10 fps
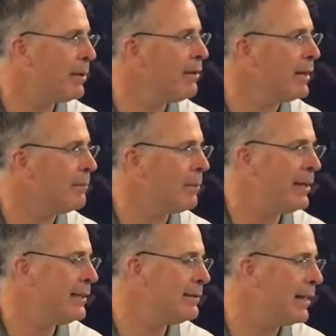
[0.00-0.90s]
Period. I mean, we
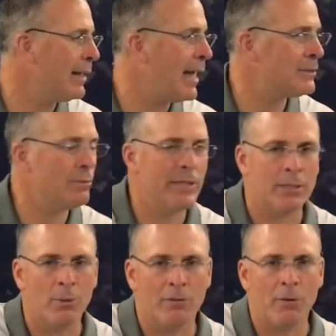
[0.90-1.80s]
didn't do that last week
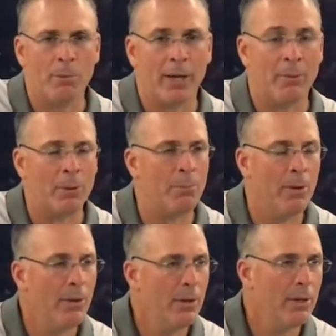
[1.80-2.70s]
to win a football game.
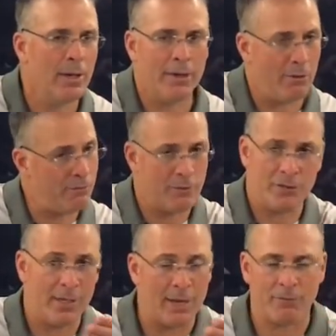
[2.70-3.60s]
You know, I know if you've
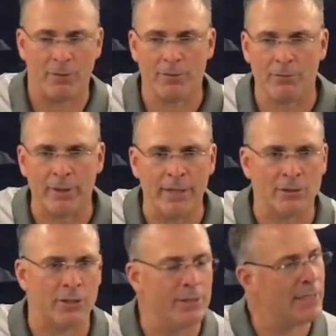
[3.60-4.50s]
said that for three
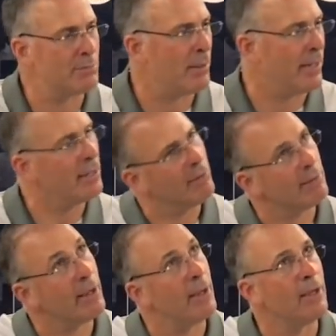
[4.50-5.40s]
years, here you guys probably
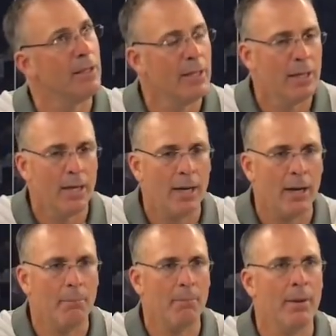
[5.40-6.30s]
going, oh, yeah.
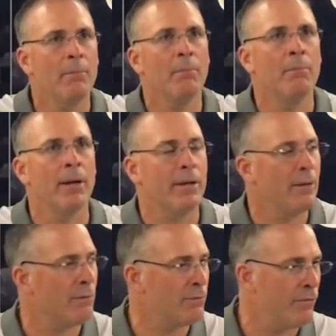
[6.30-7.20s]
Um, but you
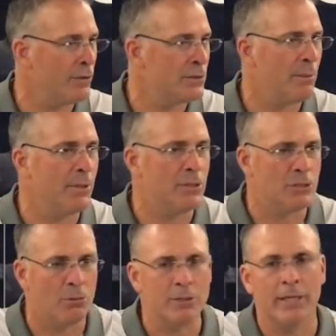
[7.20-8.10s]
know, some of these
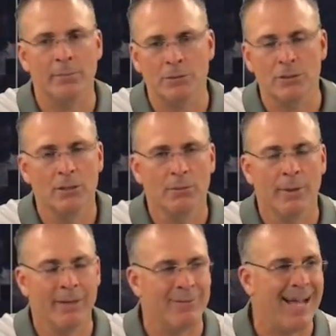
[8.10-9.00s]
zone teams,
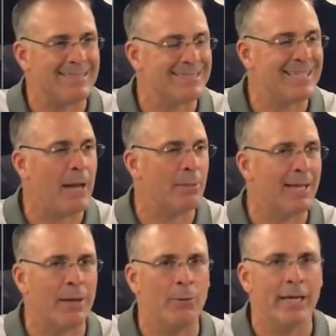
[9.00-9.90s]
we have not stopped
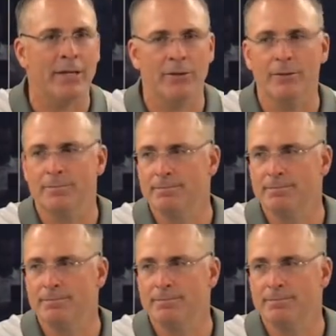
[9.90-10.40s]
like we need to.